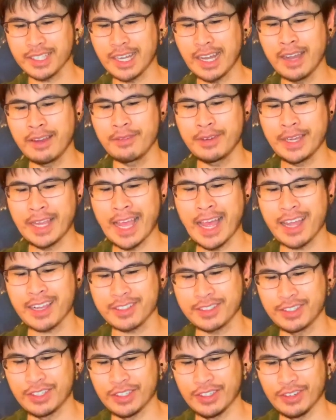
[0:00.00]
that I
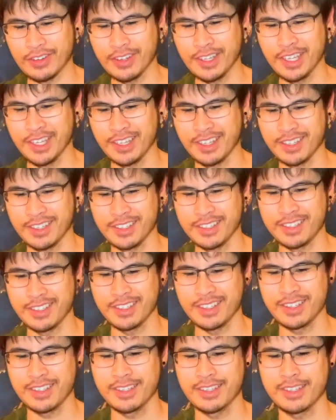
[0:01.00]
react to.
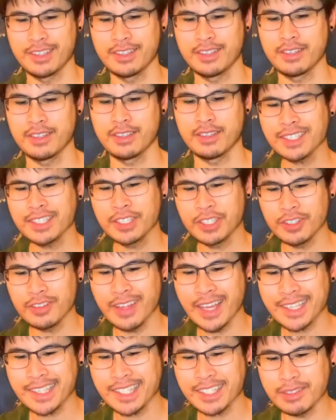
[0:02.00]
I do
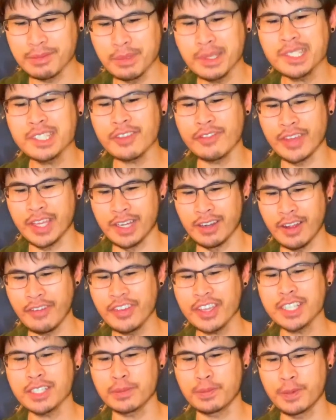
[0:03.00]
like this music video. I
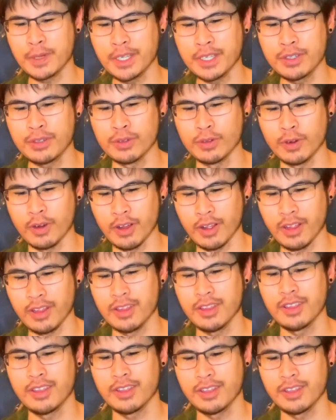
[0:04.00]
think it's pretty cool.